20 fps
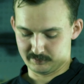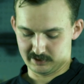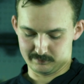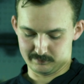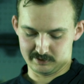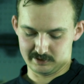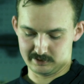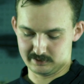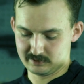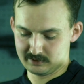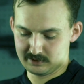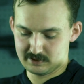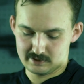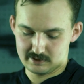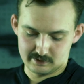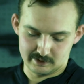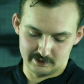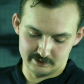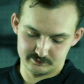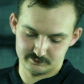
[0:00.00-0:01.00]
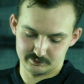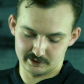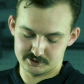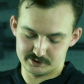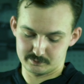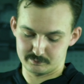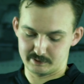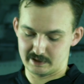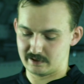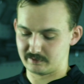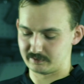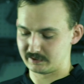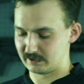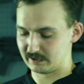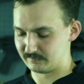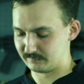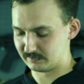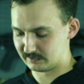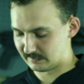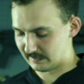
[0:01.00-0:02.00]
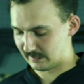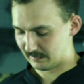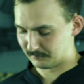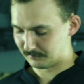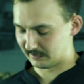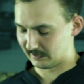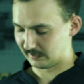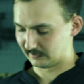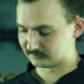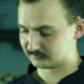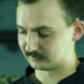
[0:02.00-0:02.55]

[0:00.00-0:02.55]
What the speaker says: may be, stretch them down kind of into that pack.